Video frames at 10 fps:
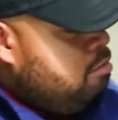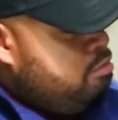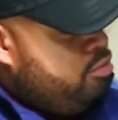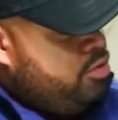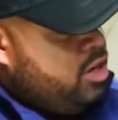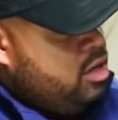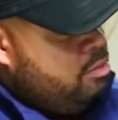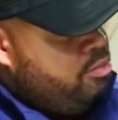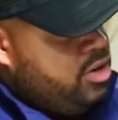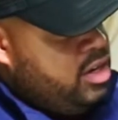
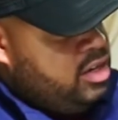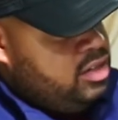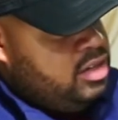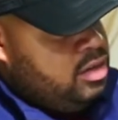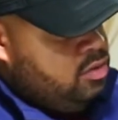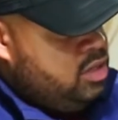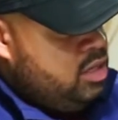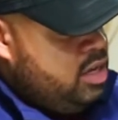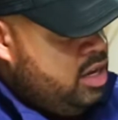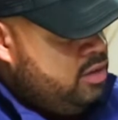Pretty decent
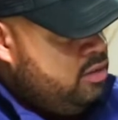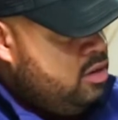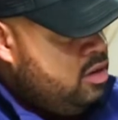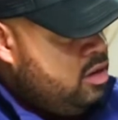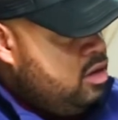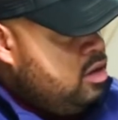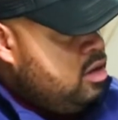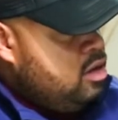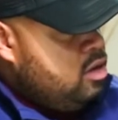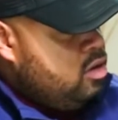looking case.
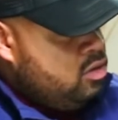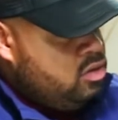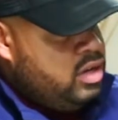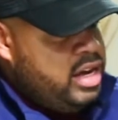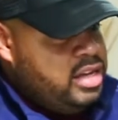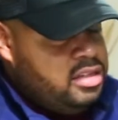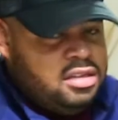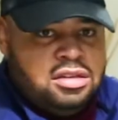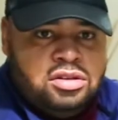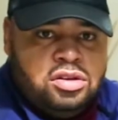Although, guys,
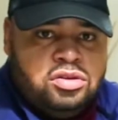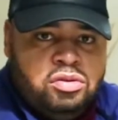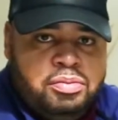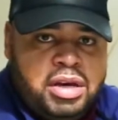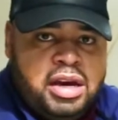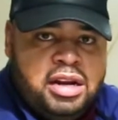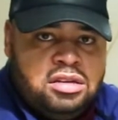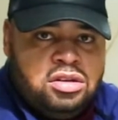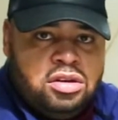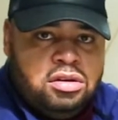this is also big and
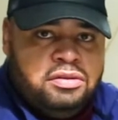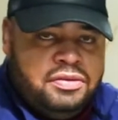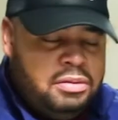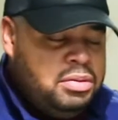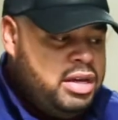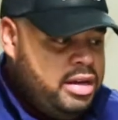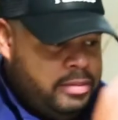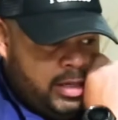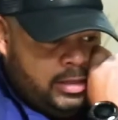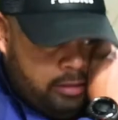it's not going to fit behind
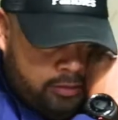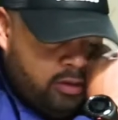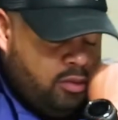my TV.